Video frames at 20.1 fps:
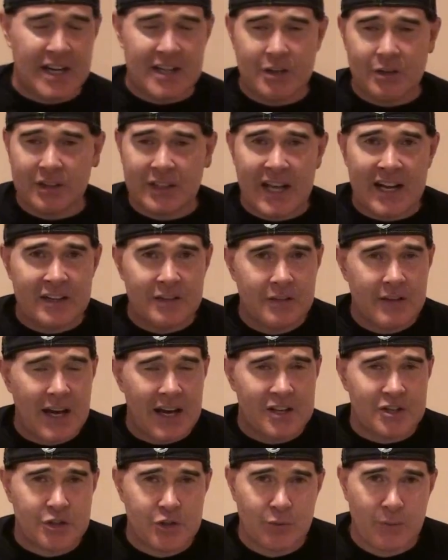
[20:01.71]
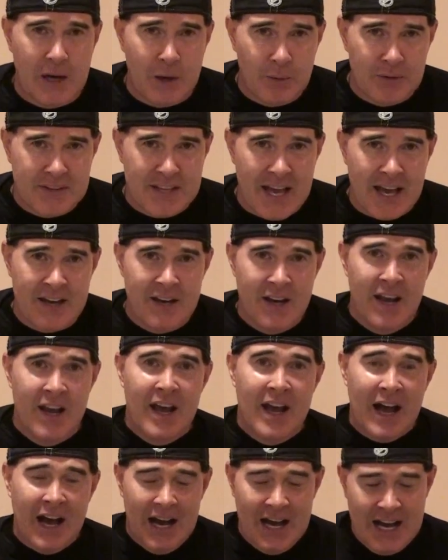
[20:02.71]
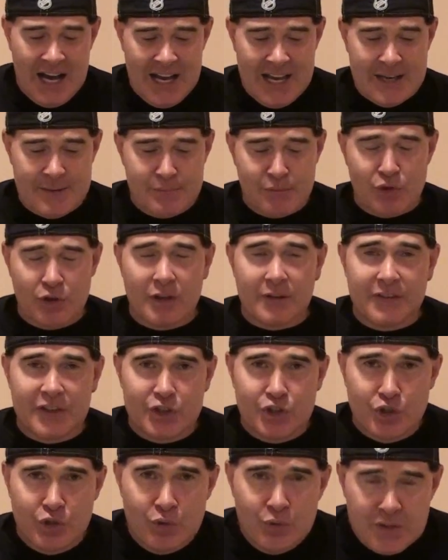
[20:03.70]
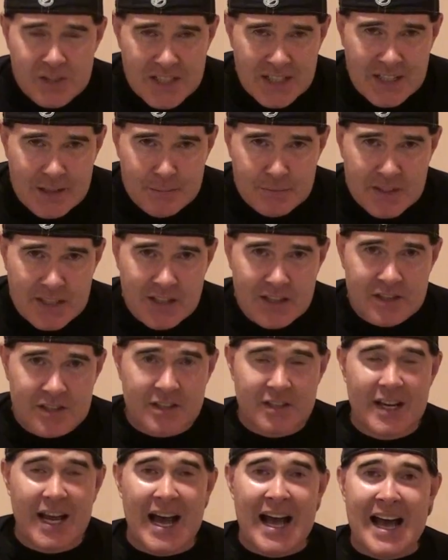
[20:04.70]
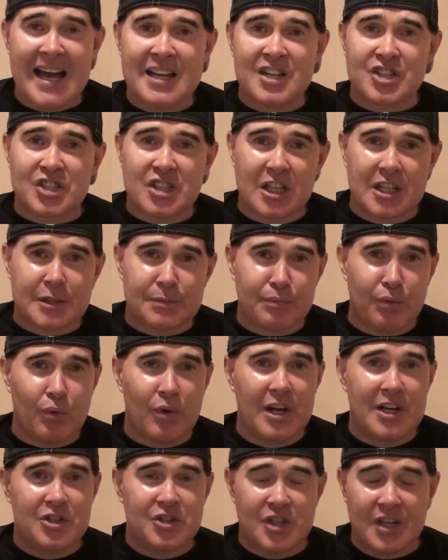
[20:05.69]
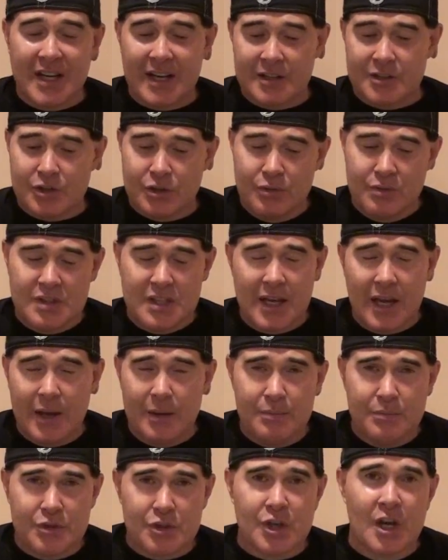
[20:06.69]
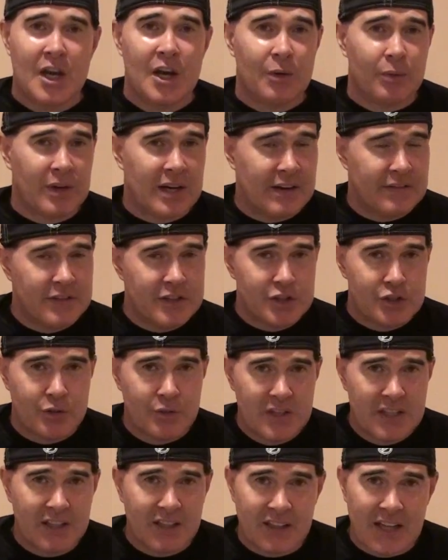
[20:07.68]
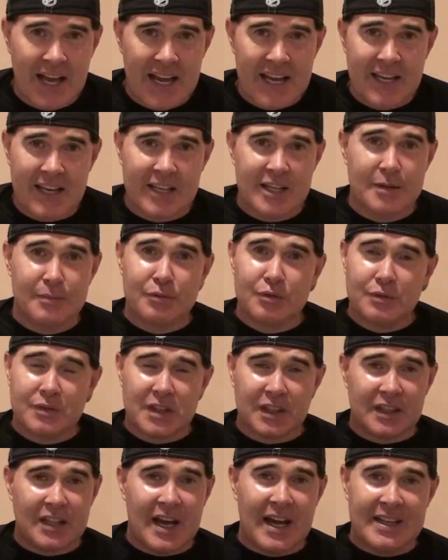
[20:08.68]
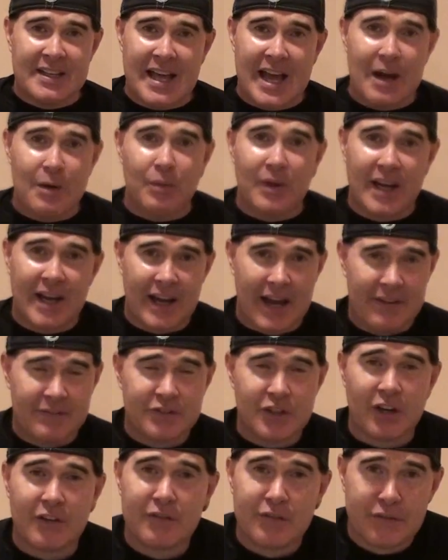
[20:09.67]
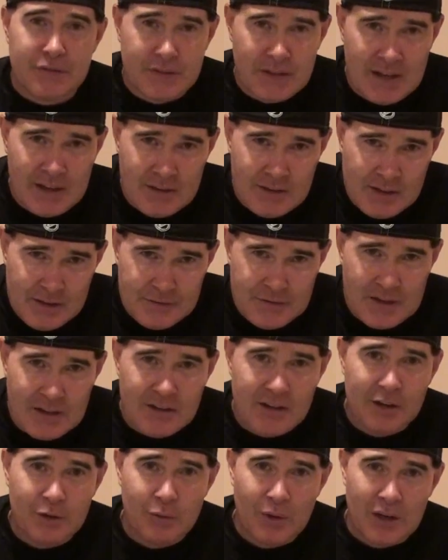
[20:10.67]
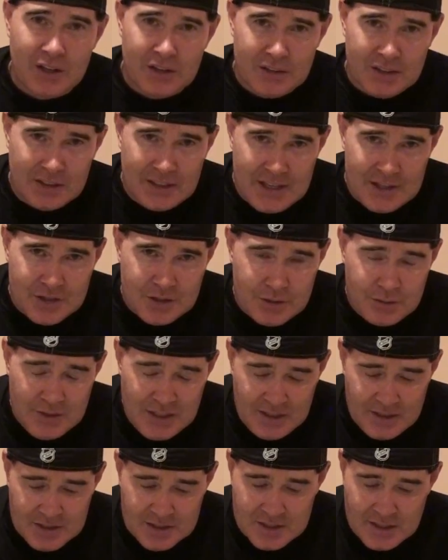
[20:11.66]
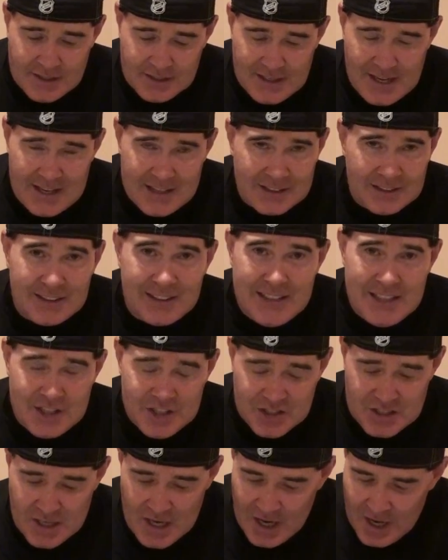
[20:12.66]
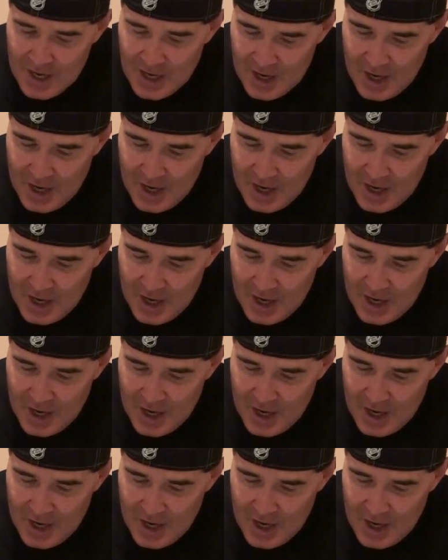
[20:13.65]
I know a lot of you guys do well with that. I am more of a two-team teaser guy. Six points. You get two teams whatever two you like, and you move the line that way. I've done very, very well the last two years like that at least.